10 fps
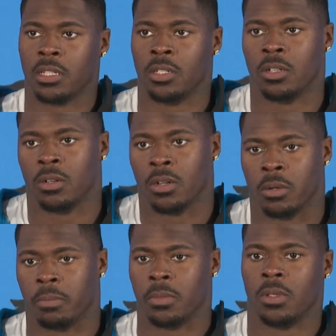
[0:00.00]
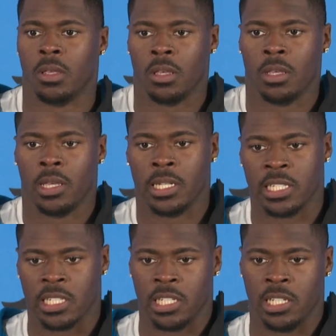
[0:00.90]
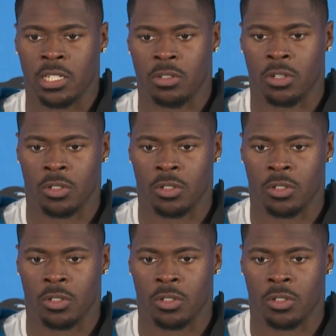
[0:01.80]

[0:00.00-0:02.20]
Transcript: You know, um, in this league, you know,